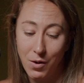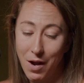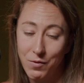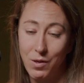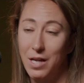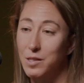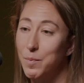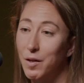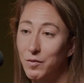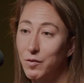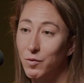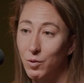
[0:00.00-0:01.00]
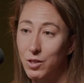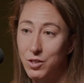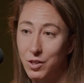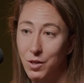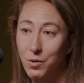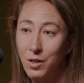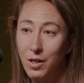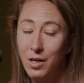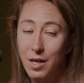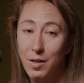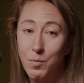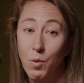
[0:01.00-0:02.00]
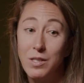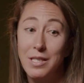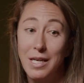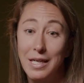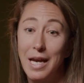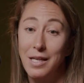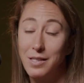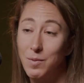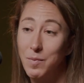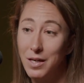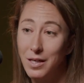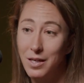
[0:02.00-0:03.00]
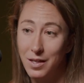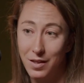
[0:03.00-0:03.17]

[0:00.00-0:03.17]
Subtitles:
everyone has a pelvic floor. So once they get to me,